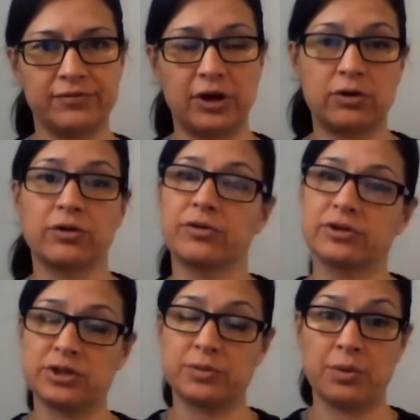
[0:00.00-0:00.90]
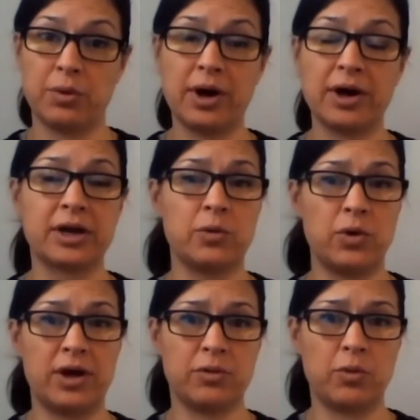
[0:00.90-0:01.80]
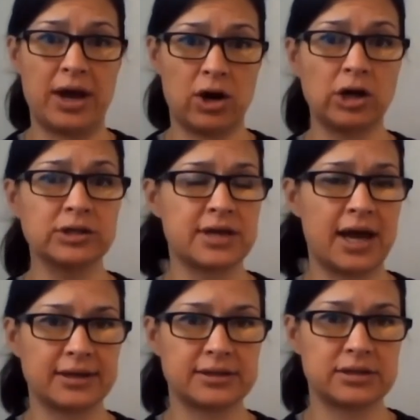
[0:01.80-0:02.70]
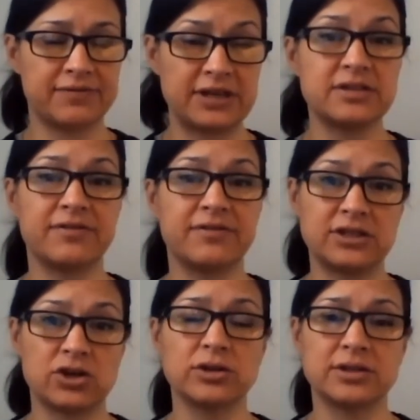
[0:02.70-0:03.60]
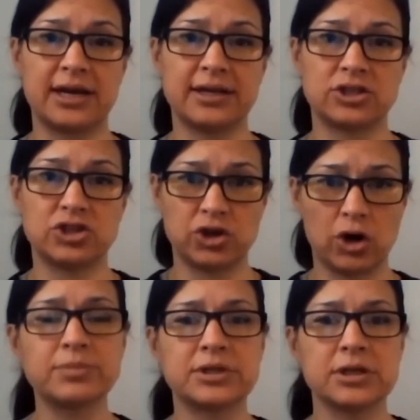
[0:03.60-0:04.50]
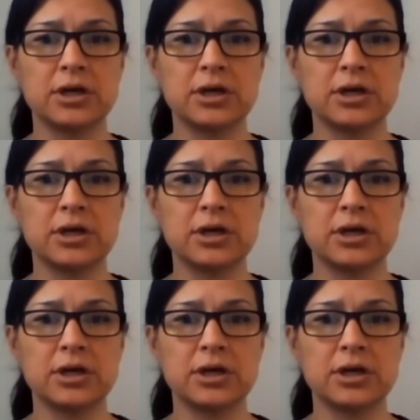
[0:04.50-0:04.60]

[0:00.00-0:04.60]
the local authorities we were working with, where contact, face-to-face contact stopped.